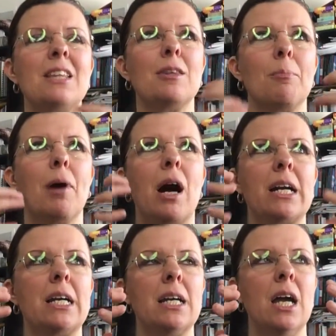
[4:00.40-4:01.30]
that the
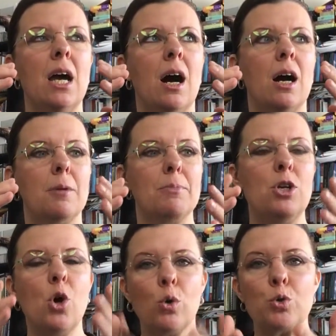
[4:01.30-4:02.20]
body um,
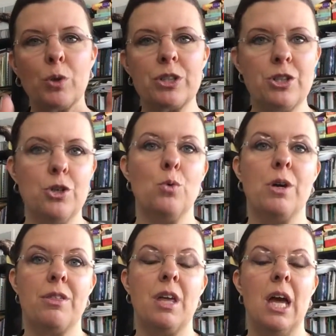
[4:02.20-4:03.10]
knows what to do
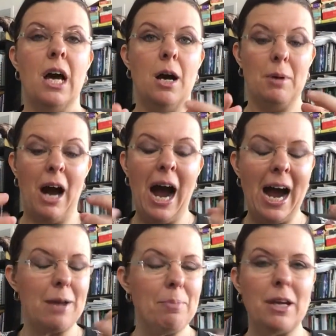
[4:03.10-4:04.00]
with, uh,
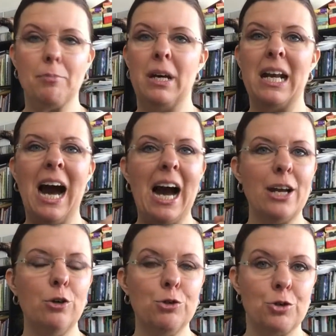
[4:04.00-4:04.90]
high pigment, high
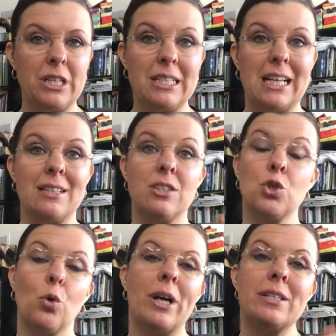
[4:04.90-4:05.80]
nutrient dense, is
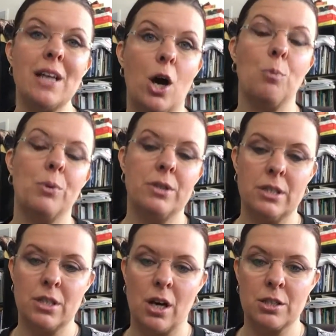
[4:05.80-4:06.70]
going to help with
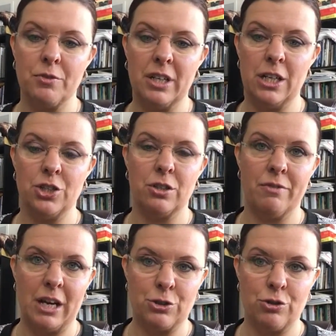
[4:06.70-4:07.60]
detoxification of
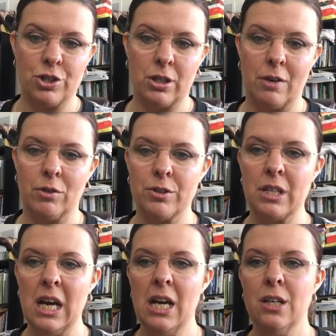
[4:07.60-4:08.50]
estrogen levels.
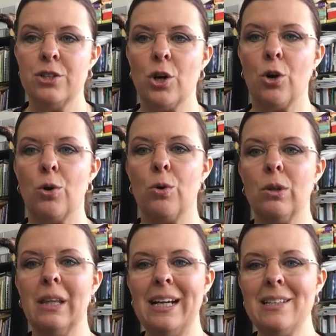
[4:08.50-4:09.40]
So
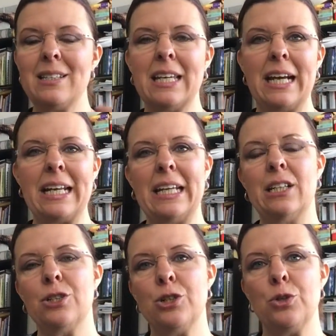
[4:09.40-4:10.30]
let's get
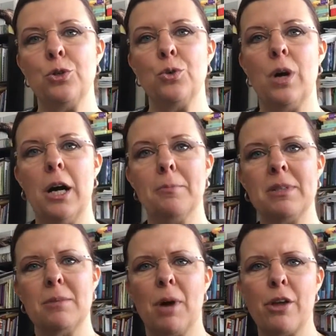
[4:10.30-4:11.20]
into um,
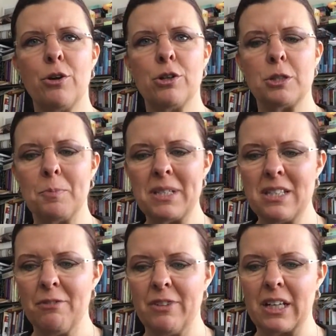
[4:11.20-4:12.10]
some other
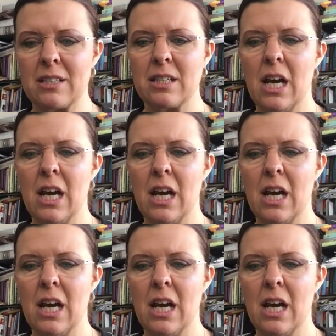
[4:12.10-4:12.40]
specifics